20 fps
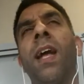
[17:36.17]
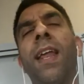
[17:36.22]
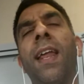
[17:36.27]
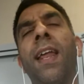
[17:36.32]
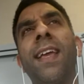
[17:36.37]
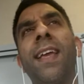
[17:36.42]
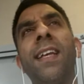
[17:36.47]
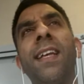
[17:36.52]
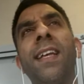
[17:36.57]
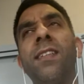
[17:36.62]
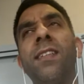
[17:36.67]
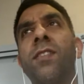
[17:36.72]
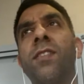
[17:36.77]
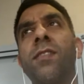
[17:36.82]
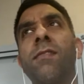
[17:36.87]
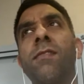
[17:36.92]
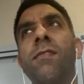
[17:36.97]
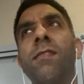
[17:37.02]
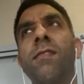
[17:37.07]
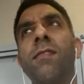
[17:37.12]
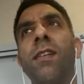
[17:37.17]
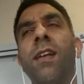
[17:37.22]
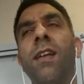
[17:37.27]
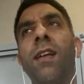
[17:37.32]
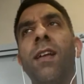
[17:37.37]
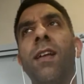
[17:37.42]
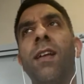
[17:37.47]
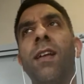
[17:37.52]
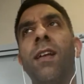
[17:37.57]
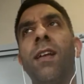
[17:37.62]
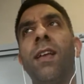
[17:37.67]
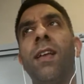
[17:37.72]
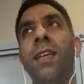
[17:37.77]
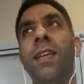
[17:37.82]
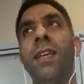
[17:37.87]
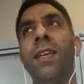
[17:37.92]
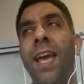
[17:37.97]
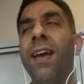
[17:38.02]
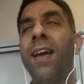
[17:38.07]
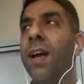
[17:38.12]
guess it's
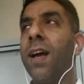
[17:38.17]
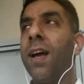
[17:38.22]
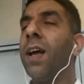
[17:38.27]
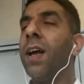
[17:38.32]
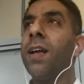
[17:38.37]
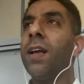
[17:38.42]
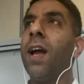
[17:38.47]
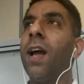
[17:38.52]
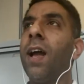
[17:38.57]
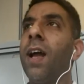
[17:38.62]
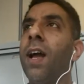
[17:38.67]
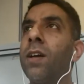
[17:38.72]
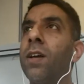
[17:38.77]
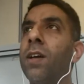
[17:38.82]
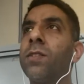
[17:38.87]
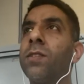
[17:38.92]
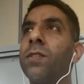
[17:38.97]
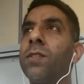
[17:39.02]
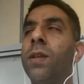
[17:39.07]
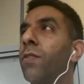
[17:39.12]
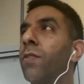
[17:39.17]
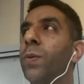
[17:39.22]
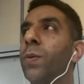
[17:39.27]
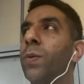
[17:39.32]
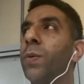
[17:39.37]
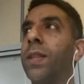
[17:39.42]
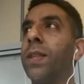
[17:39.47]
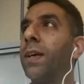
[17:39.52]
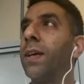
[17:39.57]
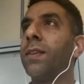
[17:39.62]
I totally agree with that.